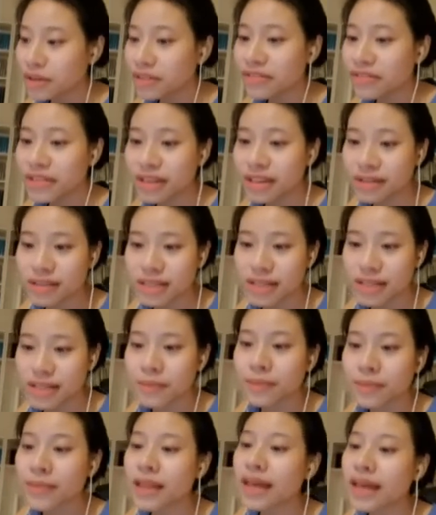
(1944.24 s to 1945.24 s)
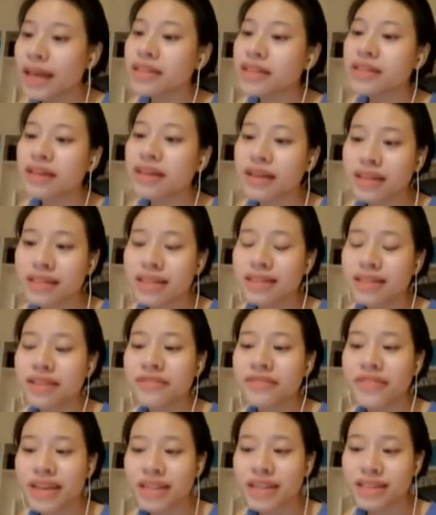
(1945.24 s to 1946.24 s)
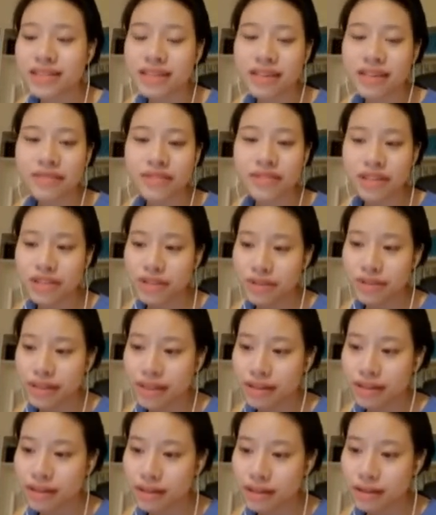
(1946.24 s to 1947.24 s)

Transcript: frailty, and yawned in the fantasy of our strength.